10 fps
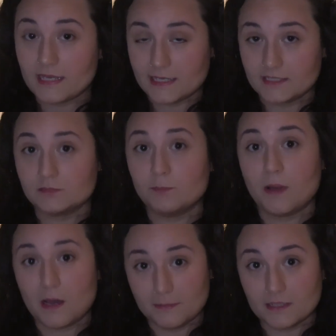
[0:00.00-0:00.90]
is
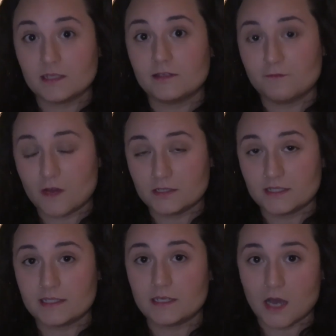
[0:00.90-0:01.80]
publicly funded,